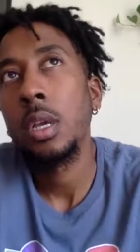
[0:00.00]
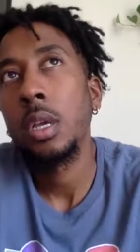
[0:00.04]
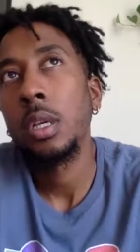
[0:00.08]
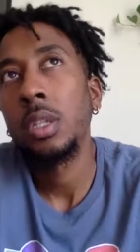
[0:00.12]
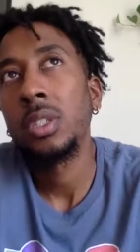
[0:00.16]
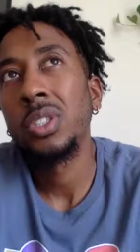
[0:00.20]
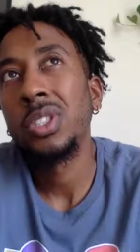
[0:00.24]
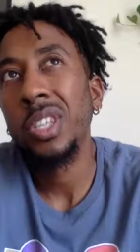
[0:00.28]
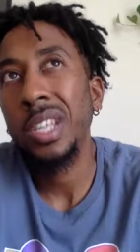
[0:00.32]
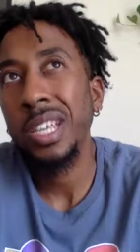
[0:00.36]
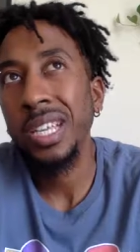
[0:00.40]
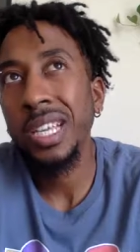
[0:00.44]

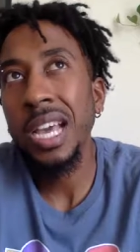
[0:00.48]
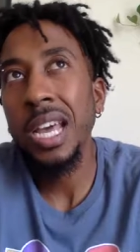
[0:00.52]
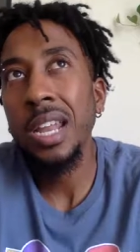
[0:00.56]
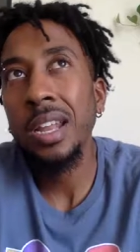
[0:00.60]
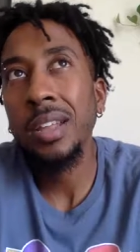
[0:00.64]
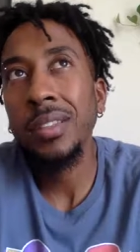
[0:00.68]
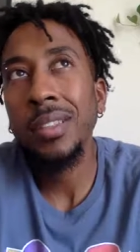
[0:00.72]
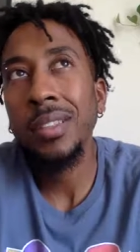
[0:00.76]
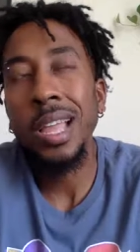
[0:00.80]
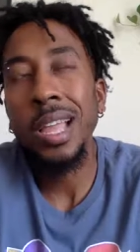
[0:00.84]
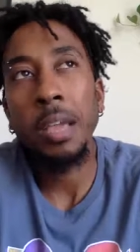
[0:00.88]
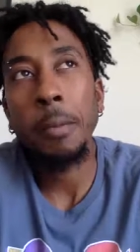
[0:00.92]
So they kind
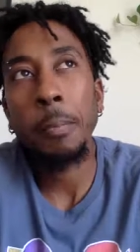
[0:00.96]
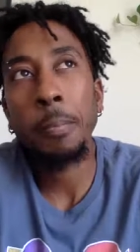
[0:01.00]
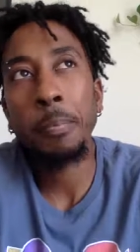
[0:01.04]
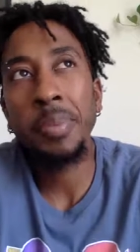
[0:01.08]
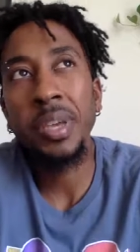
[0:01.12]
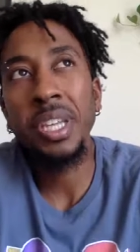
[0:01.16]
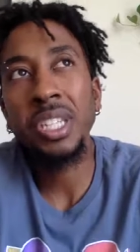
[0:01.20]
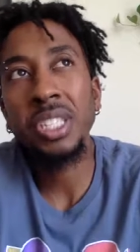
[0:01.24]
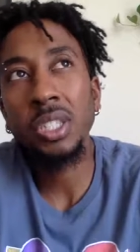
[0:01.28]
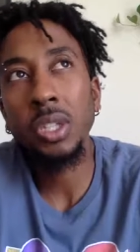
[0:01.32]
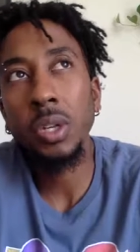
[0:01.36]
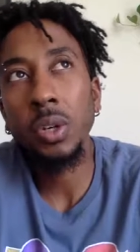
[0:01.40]
of like
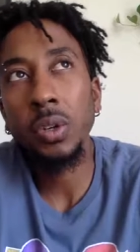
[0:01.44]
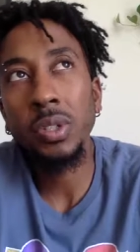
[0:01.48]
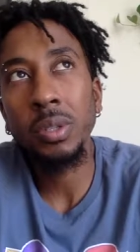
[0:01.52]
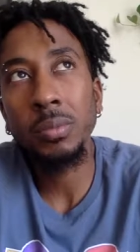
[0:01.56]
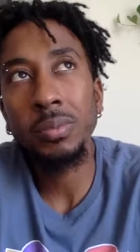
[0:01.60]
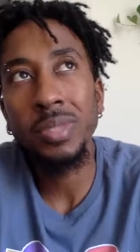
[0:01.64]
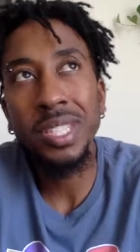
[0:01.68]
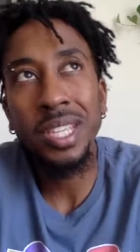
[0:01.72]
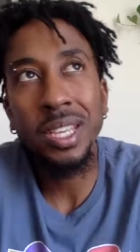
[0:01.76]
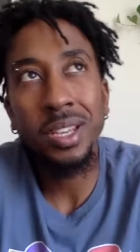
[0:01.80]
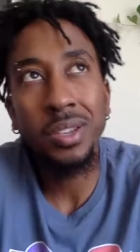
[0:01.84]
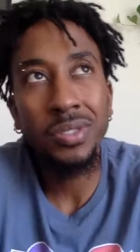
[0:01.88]
pigeonhole
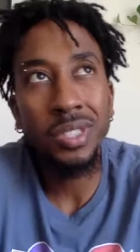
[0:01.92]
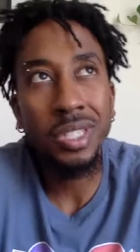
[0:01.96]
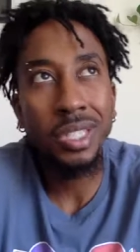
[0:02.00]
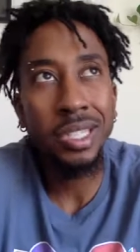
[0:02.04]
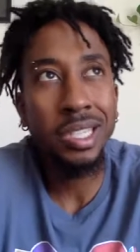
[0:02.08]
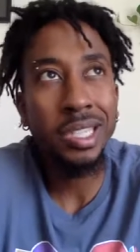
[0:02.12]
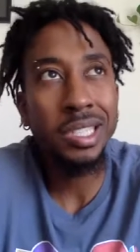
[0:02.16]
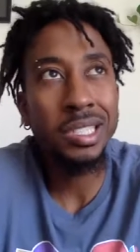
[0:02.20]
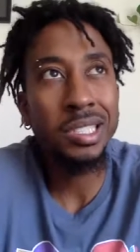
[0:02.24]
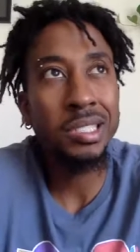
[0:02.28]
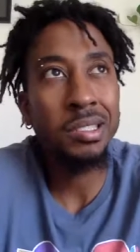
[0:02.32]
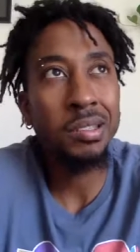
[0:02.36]
themselves in
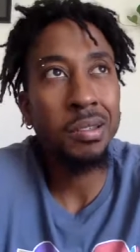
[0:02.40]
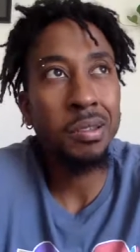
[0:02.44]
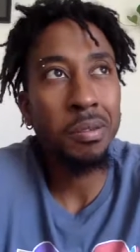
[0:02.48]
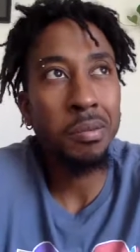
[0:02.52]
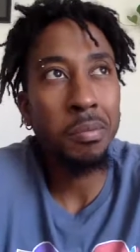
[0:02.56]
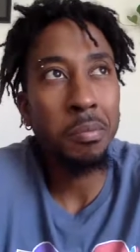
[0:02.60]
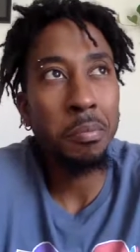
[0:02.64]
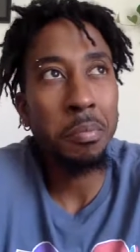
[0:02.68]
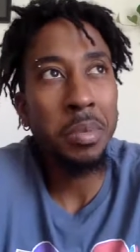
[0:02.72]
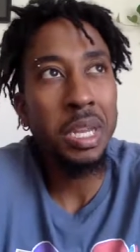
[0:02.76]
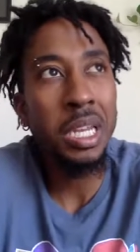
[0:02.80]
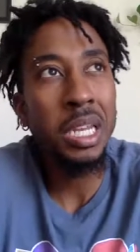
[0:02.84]
this
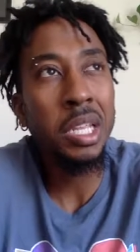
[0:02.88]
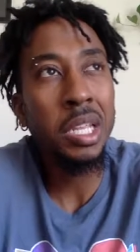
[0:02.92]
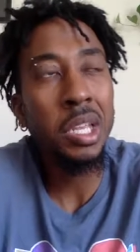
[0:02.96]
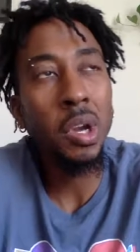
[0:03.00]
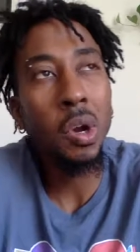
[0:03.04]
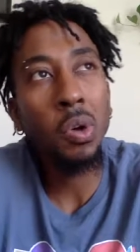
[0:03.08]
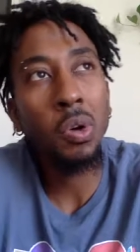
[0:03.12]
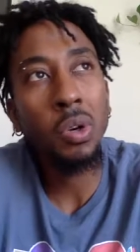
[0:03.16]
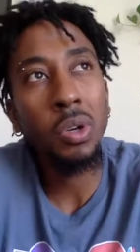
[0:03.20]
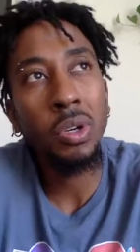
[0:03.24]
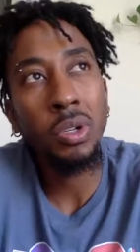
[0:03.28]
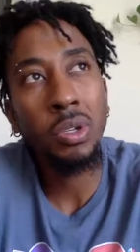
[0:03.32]

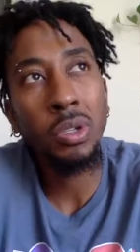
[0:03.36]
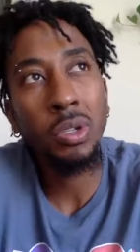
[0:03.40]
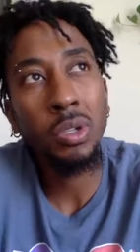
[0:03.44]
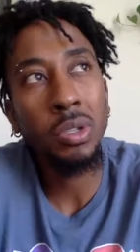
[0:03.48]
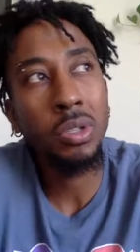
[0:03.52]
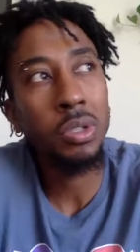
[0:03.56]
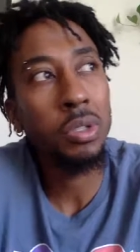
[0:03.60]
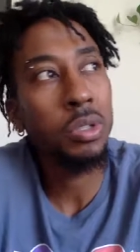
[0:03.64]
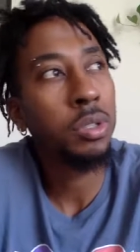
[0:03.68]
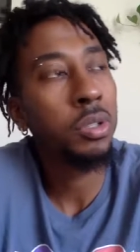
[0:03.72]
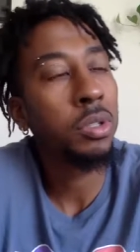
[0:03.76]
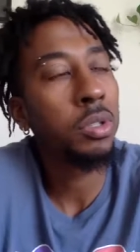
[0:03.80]

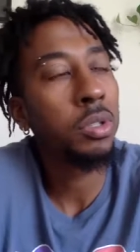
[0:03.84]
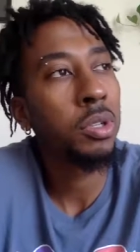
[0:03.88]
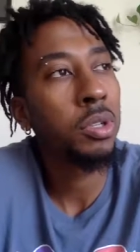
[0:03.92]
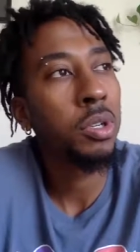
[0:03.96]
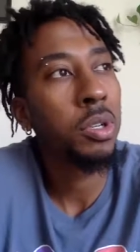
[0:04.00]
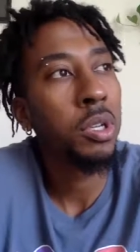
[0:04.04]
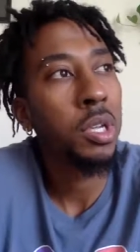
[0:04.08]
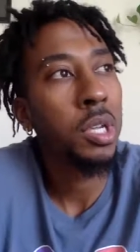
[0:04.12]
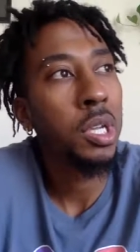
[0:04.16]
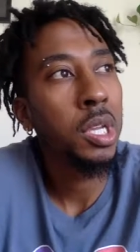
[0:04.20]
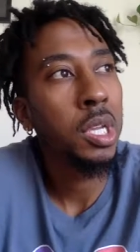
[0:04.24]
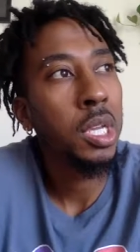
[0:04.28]
mediocre,
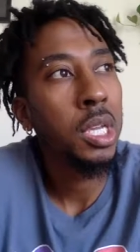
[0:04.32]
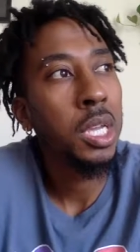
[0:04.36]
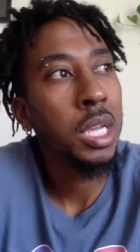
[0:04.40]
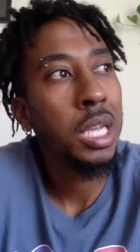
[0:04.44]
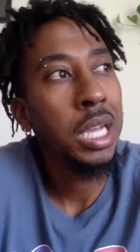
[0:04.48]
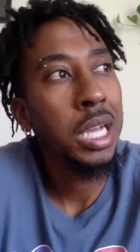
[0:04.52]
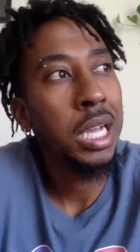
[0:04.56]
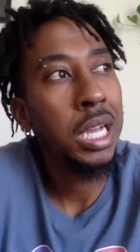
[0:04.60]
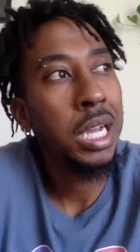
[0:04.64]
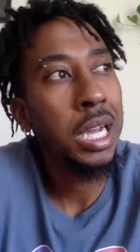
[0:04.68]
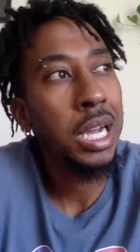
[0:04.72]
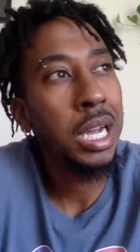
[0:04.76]

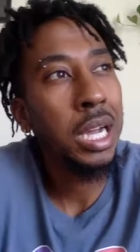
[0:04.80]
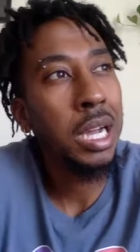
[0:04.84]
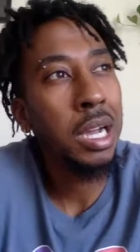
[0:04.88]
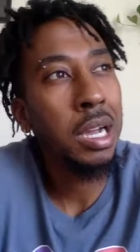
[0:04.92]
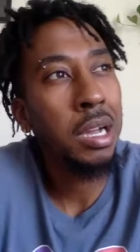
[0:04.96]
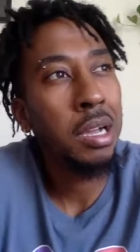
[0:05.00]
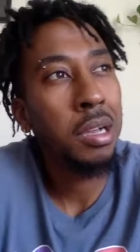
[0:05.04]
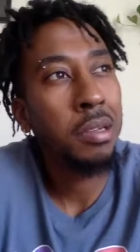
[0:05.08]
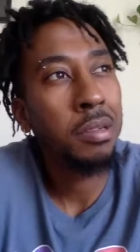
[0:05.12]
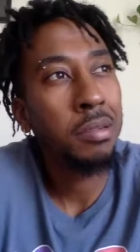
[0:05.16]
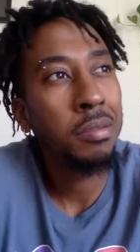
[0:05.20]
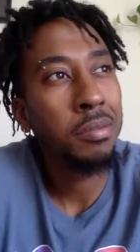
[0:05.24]

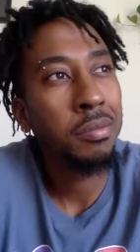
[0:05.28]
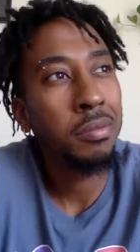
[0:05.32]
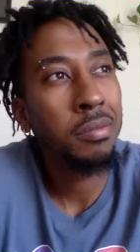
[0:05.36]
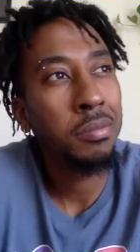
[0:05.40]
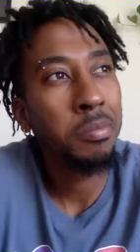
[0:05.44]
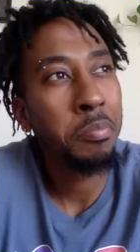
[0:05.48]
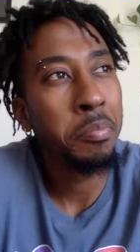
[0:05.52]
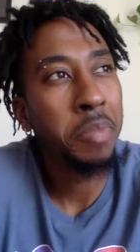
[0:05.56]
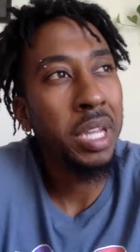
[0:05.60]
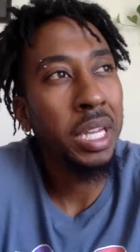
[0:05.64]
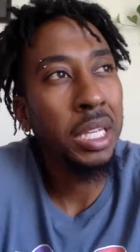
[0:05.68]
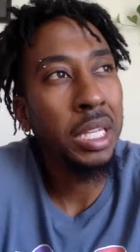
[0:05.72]
uh,
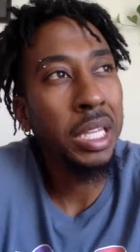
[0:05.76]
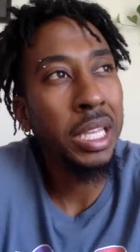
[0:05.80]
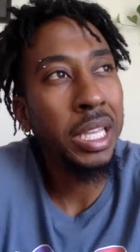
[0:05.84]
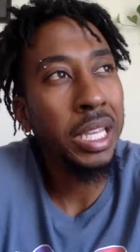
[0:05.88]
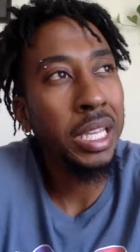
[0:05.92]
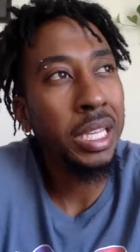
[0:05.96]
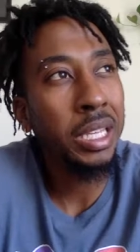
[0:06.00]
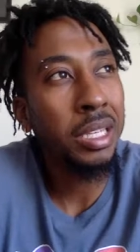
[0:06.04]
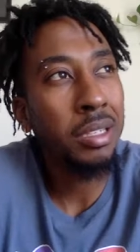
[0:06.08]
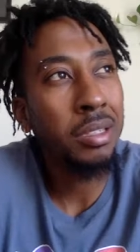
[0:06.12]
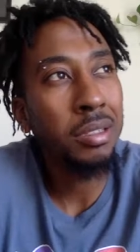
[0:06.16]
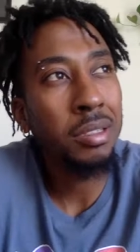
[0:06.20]

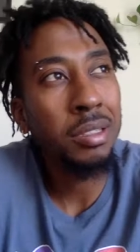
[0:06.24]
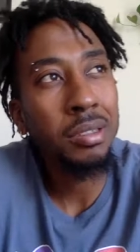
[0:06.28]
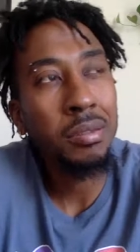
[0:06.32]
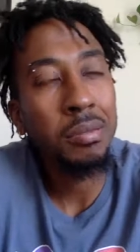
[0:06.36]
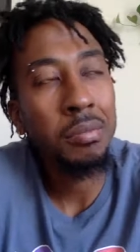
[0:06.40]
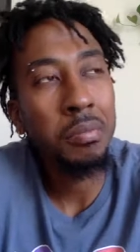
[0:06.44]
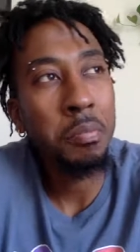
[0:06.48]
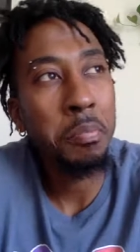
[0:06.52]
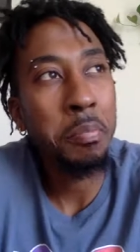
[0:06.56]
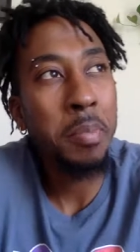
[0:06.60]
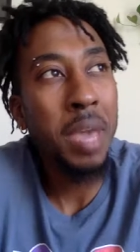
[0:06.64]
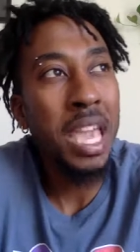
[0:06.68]
middling,
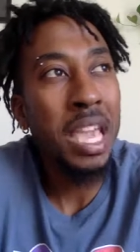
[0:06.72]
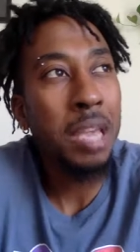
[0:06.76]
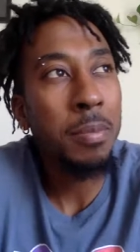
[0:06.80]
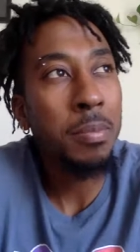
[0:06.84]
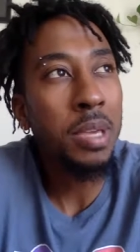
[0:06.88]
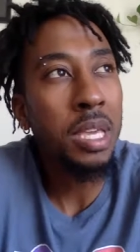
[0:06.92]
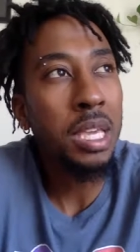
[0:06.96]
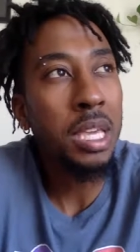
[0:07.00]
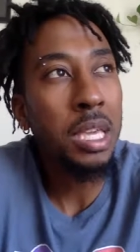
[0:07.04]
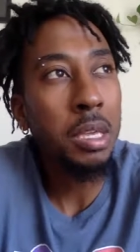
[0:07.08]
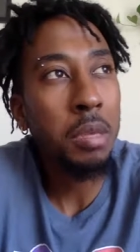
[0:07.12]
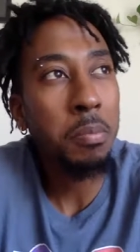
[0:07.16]

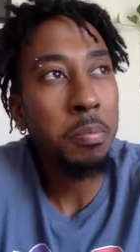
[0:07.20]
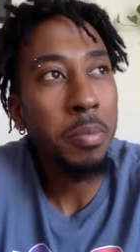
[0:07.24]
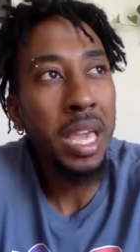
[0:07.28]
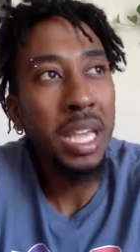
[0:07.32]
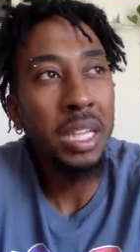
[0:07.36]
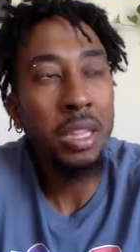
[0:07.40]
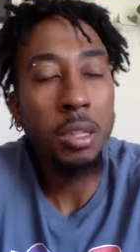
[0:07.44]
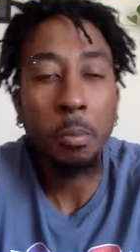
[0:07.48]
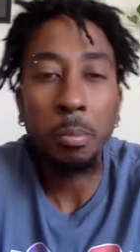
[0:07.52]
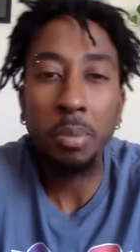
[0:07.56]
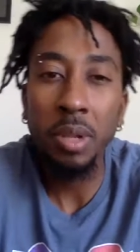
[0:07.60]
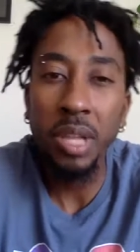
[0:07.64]
maybe
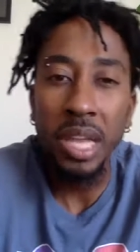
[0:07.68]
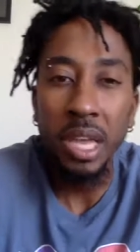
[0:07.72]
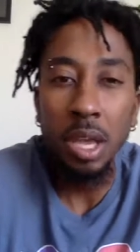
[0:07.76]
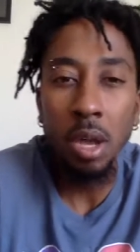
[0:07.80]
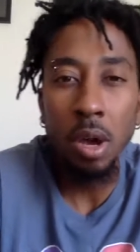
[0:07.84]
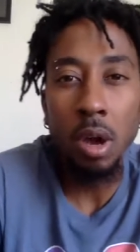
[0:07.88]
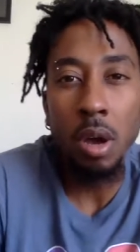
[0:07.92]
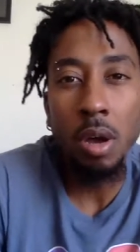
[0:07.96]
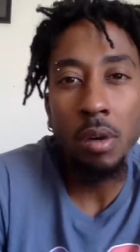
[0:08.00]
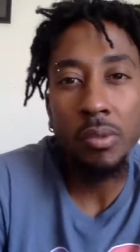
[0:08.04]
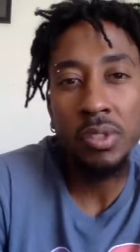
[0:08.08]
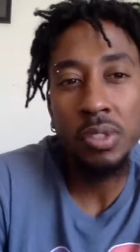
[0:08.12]
make the
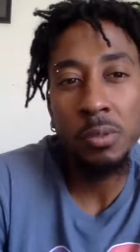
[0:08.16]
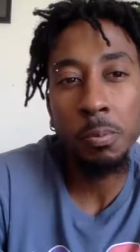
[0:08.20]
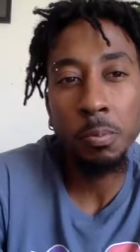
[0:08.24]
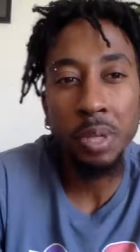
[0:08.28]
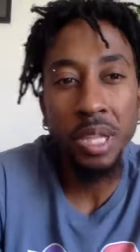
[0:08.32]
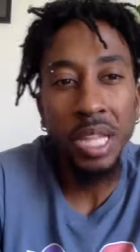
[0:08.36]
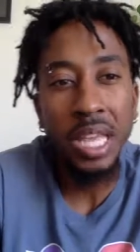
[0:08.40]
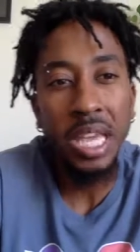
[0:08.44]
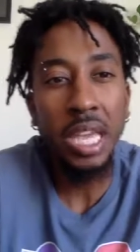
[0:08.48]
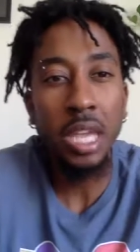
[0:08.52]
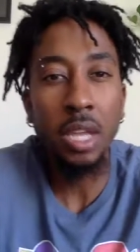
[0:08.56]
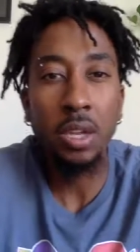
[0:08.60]
playoffs,
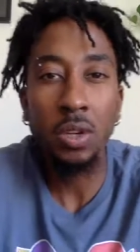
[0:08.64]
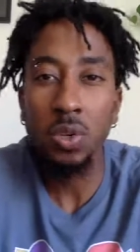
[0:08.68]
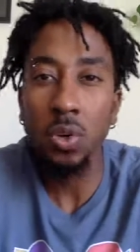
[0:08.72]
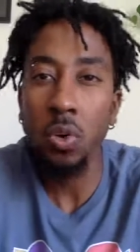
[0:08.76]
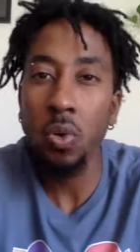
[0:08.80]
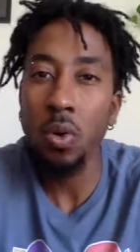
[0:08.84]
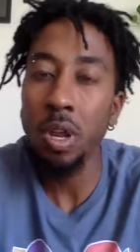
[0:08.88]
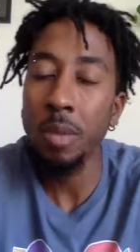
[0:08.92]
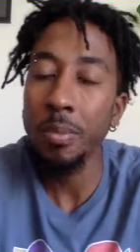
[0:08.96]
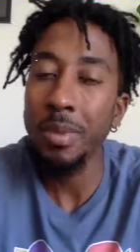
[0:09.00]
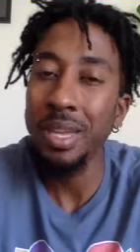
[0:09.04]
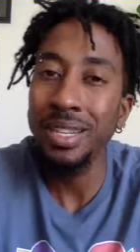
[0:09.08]
playing
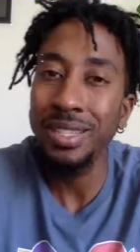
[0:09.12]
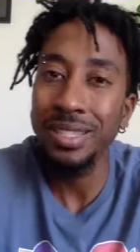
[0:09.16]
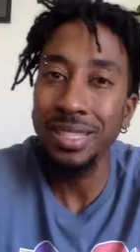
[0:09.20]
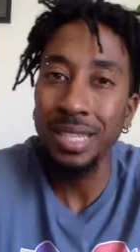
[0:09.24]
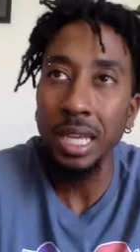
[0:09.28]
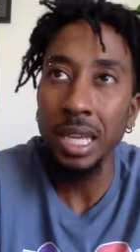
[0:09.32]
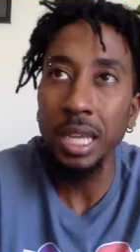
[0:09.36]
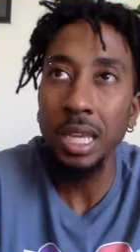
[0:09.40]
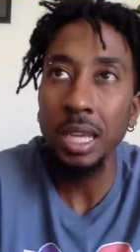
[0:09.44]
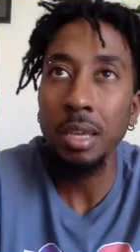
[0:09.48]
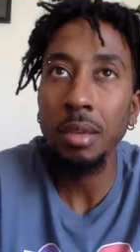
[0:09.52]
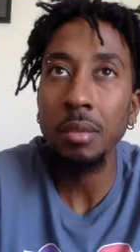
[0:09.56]
tournament
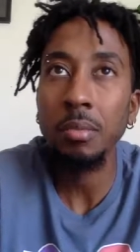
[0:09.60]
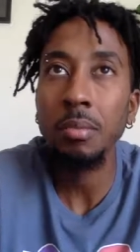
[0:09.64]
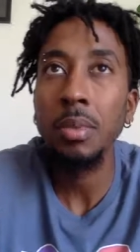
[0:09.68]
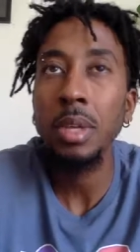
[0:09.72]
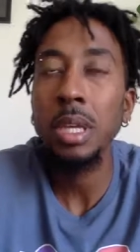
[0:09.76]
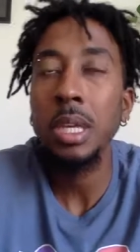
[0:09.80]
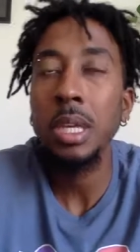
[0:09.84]
team.